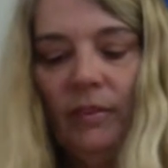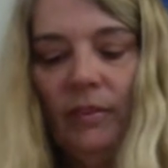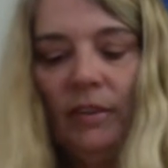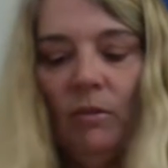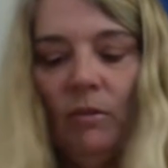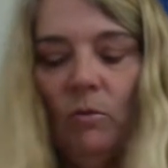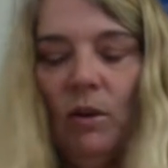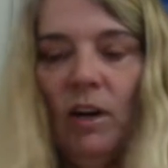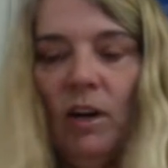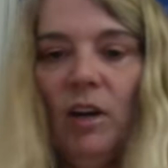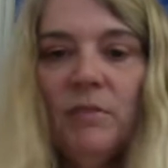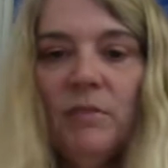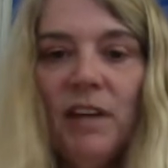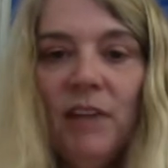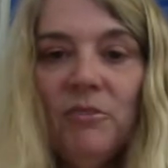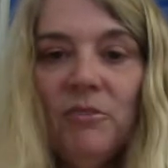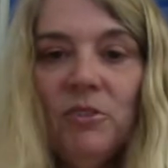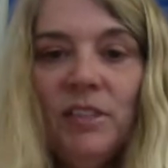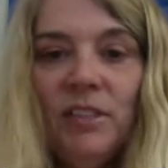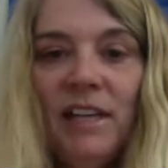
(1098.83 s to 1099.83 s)
What comes
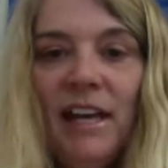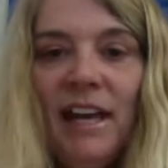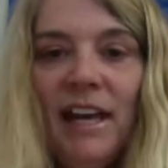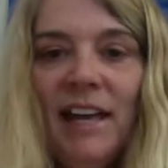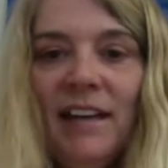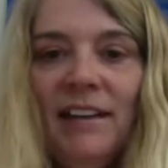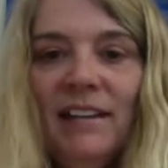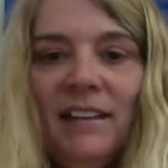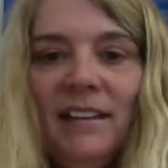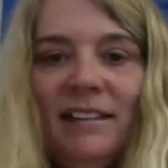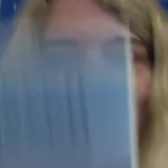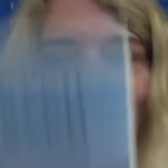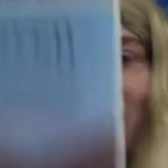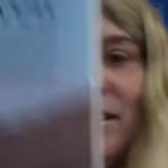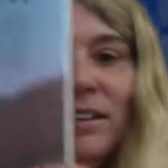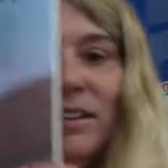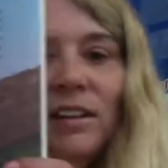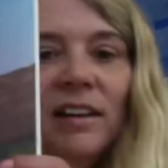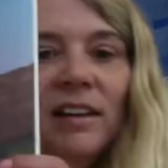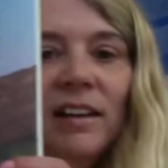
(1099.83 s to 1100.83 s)
after 10?
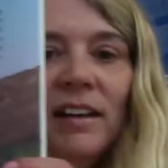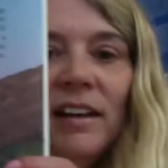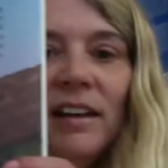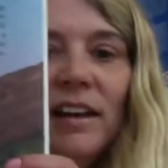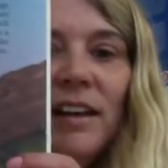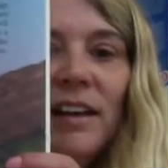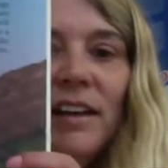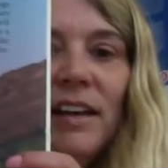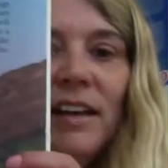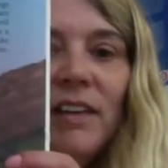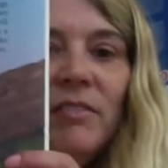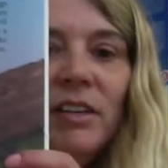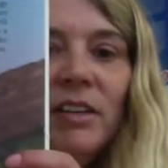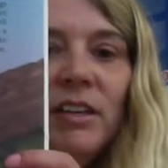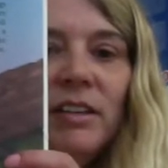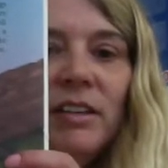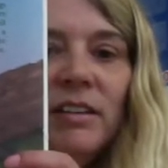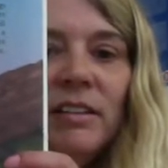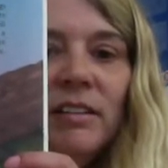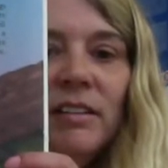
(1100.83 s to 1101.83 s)

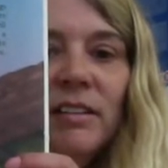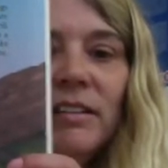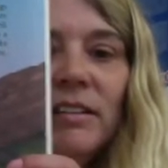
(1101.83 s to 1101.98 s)
11.